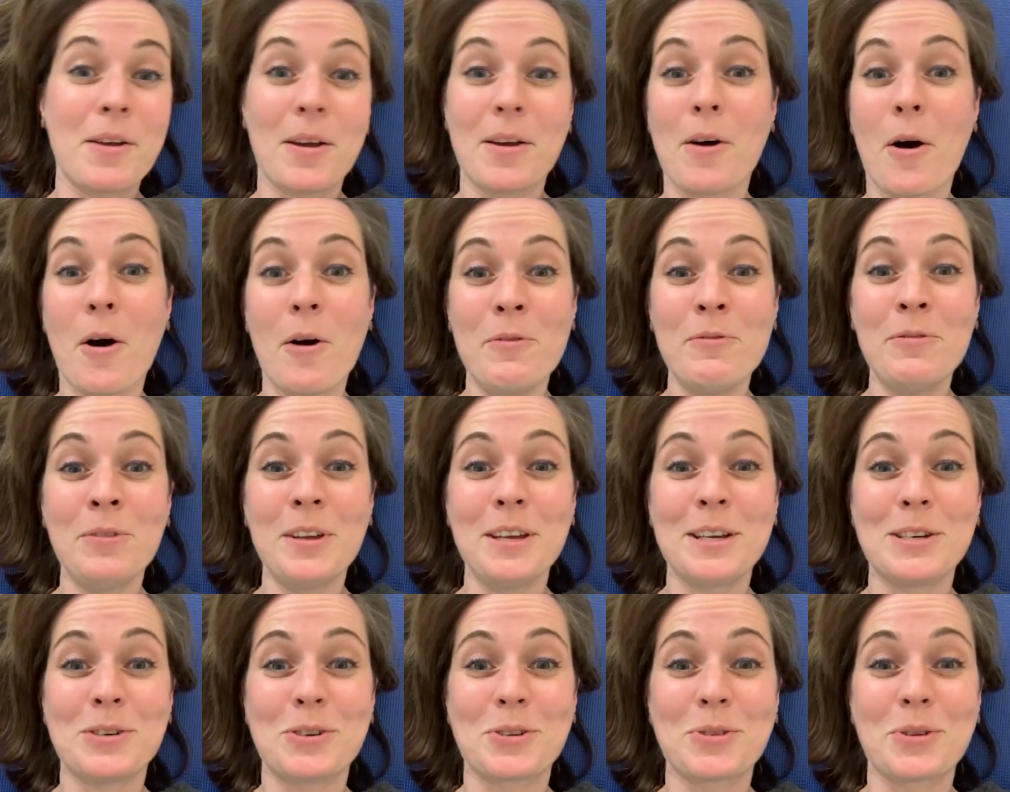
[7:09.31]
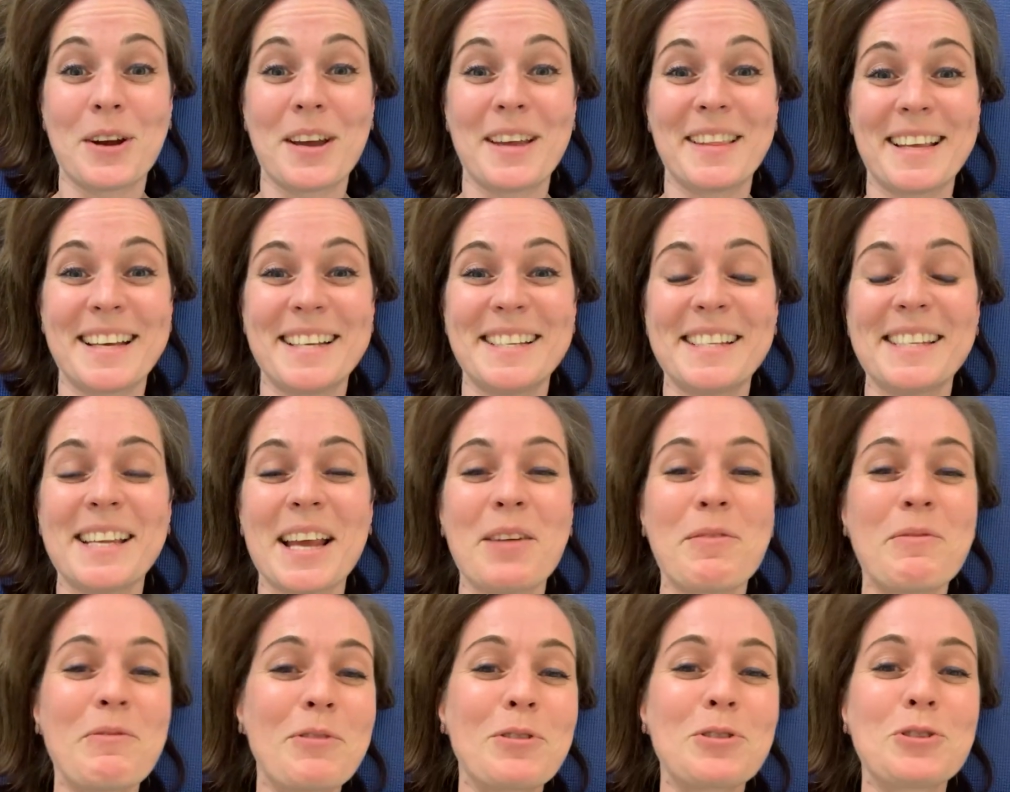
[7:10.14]
hopefully enjoying this,
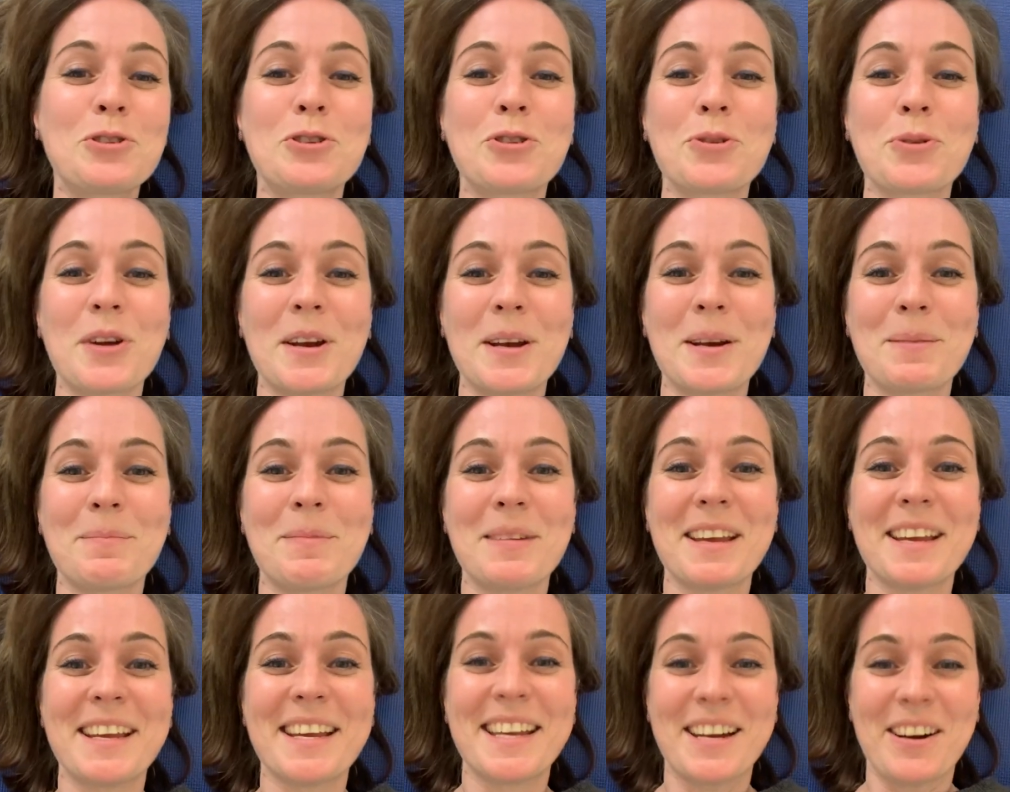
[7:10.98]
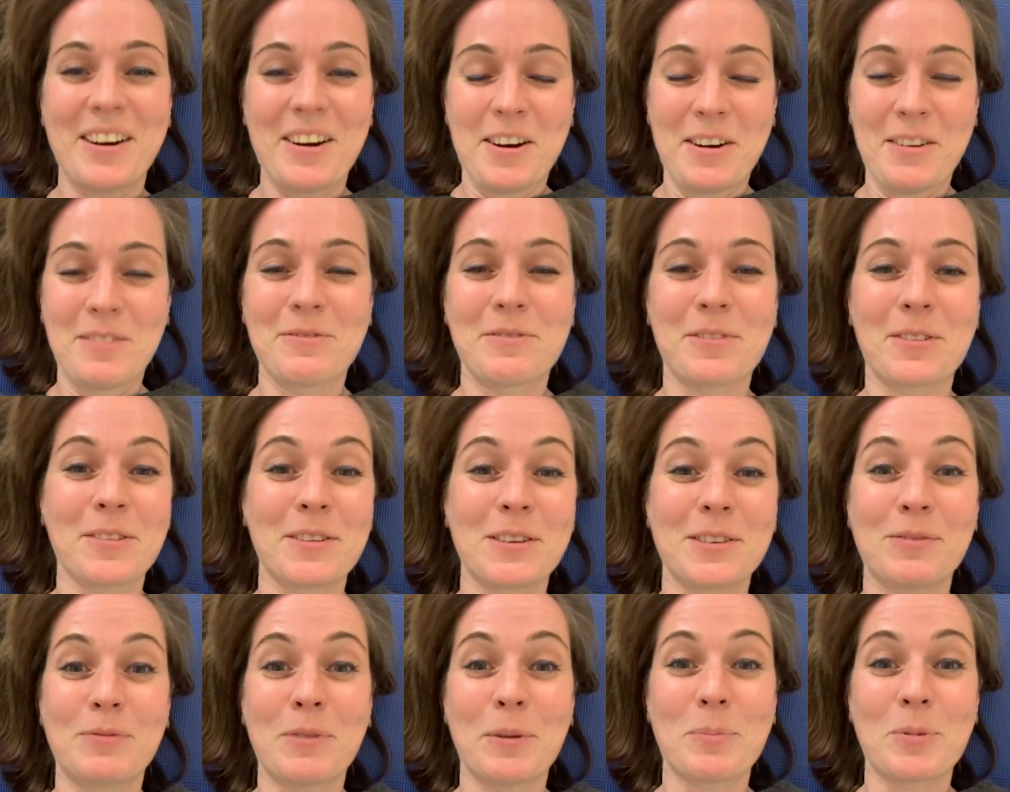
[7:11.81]
and for joining me here for
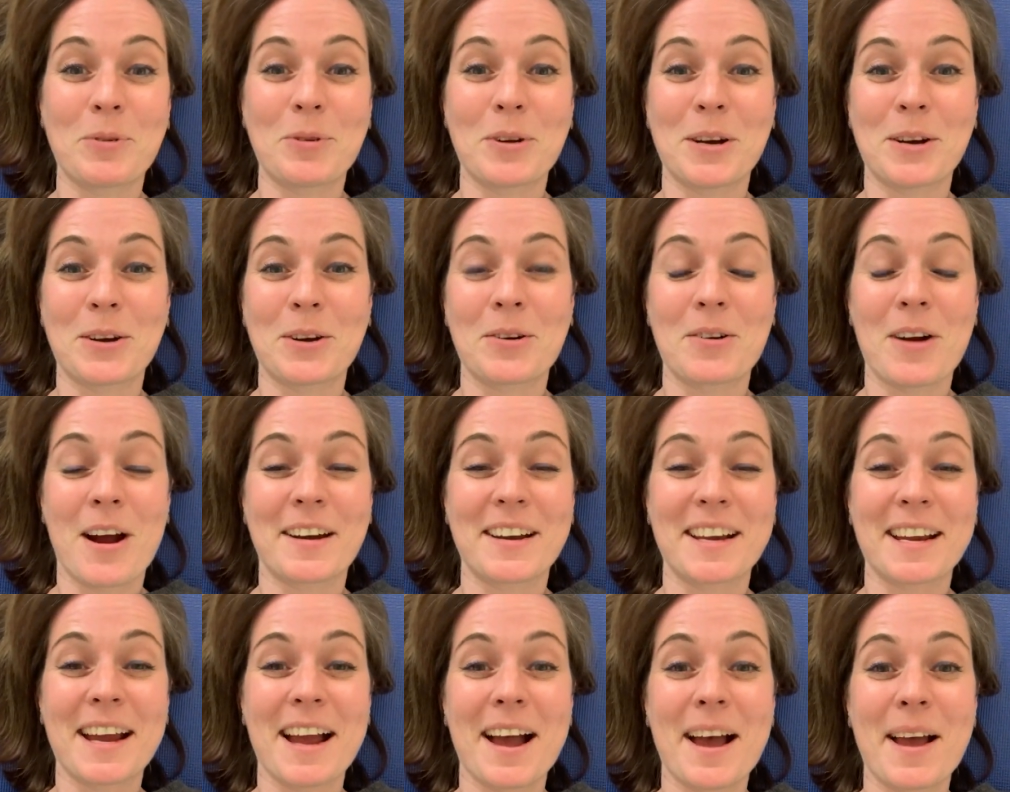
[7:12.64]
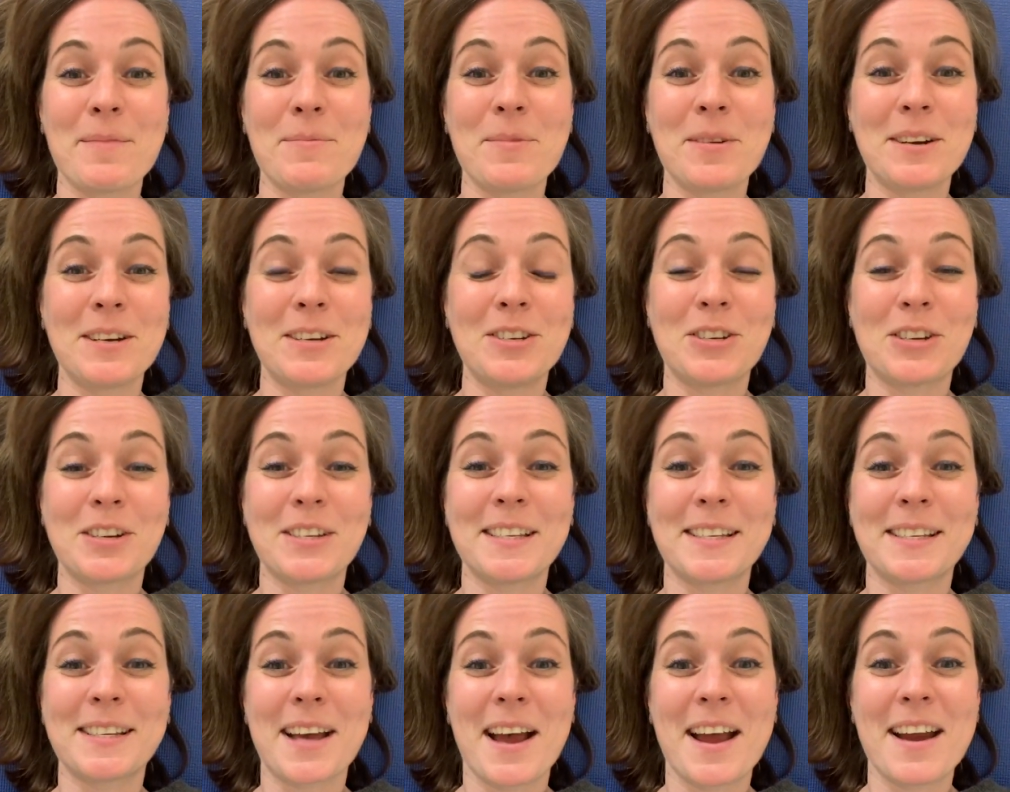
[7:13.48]
this Viparita Karani. I'm going to
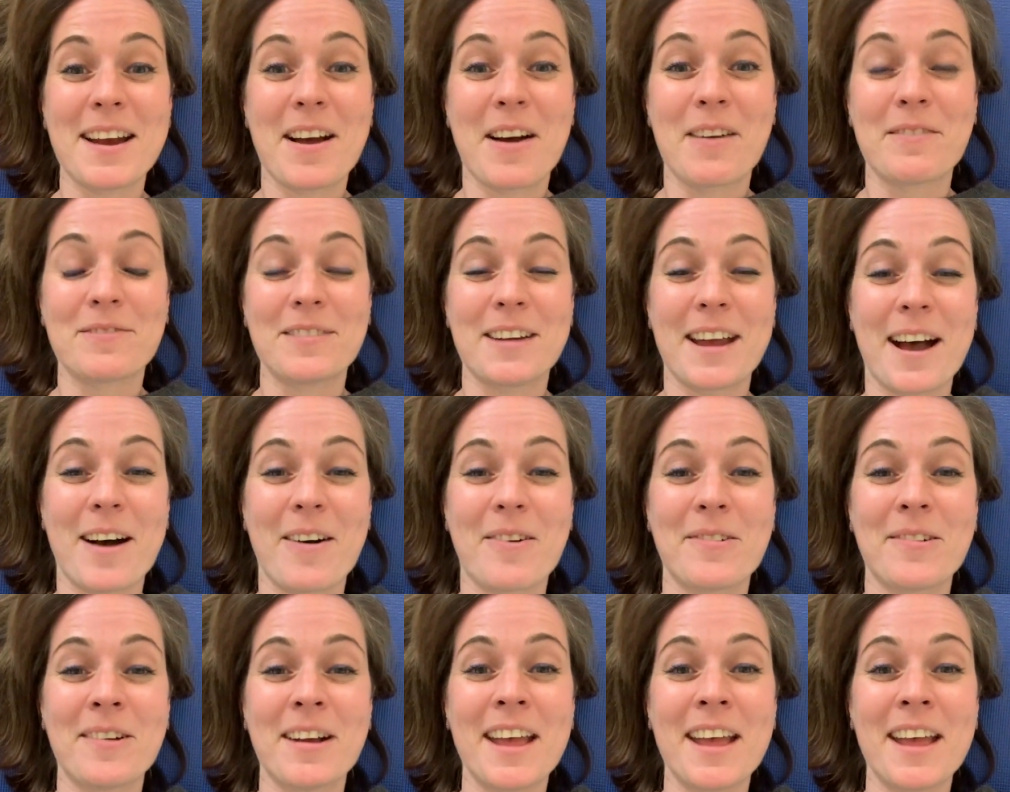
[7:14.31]
just sign off now